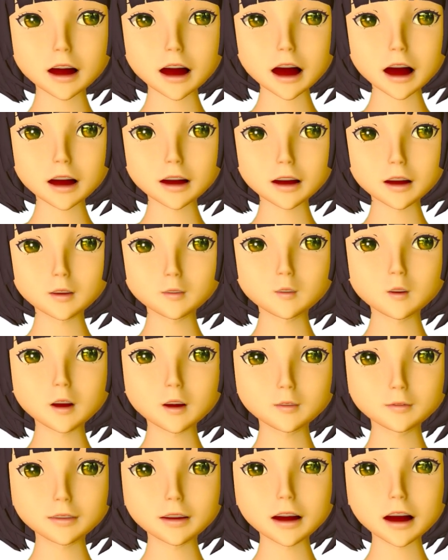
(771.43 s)
a noun
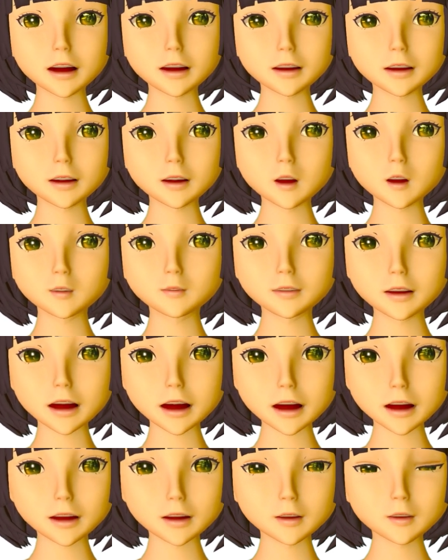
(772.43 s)
plus
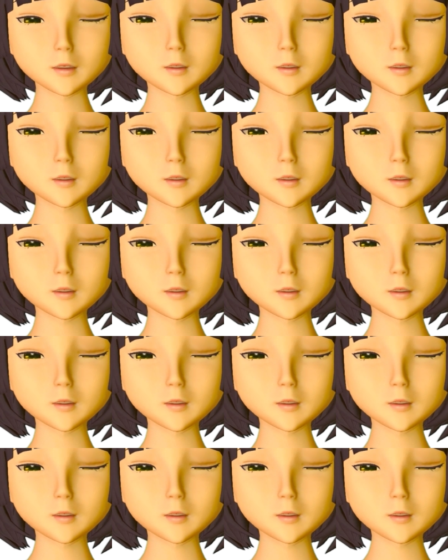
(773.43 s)
copula